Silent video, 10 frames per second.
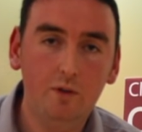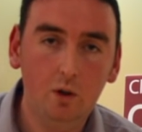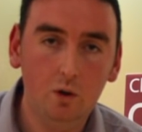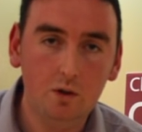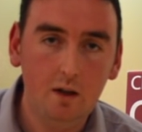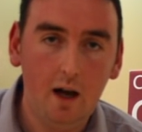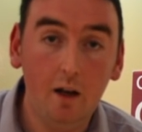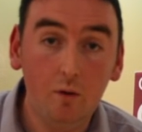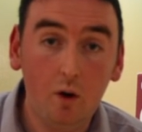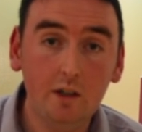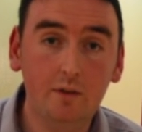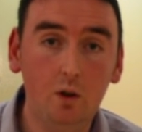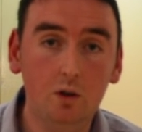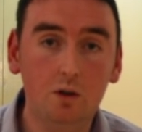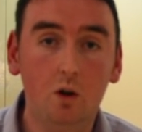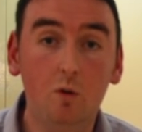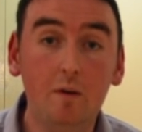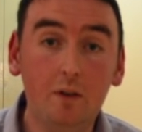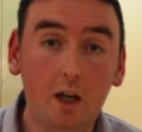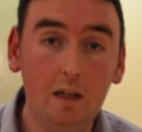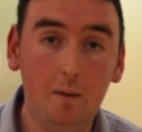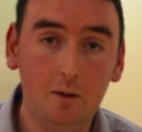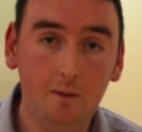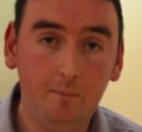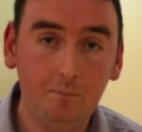for those and a voice for those who've been forgotten about.